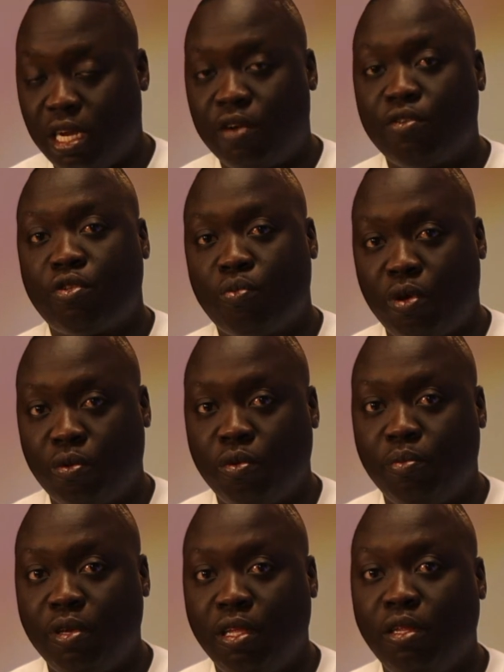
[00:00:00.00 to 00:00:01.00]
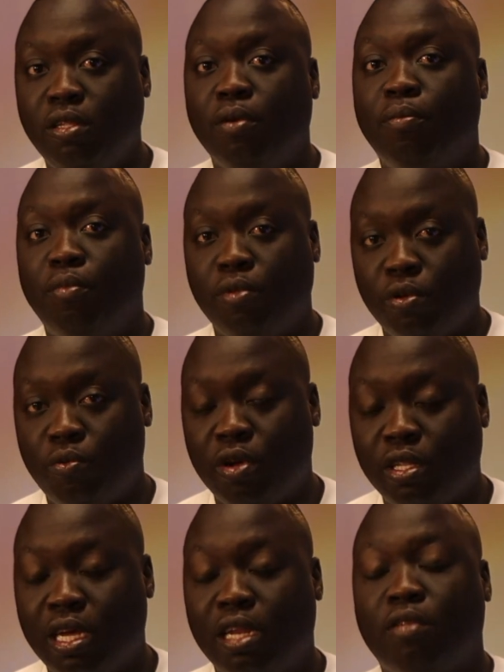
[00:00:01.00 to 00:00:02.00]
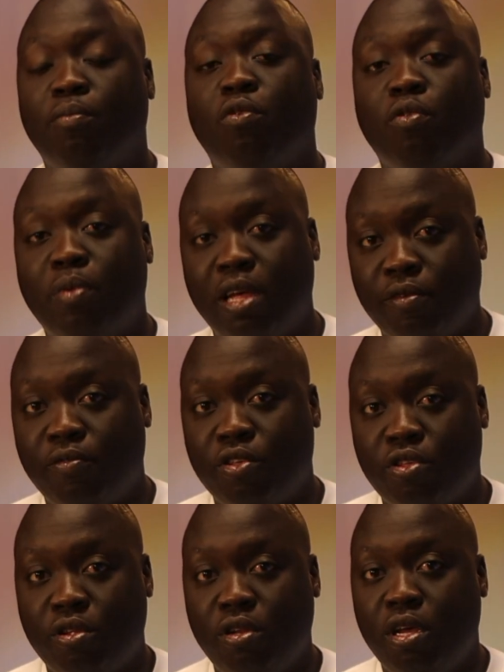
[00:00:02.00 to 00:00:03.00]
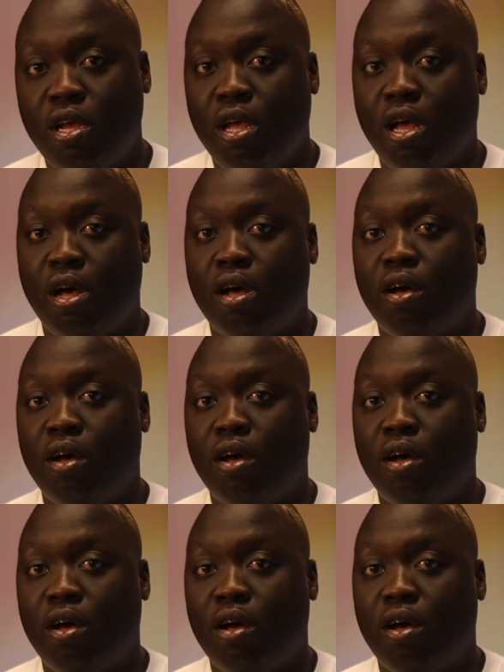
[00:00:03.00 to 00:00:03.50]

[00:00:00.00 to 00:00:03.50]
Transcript: The nearest one will be the one that is most beneficial.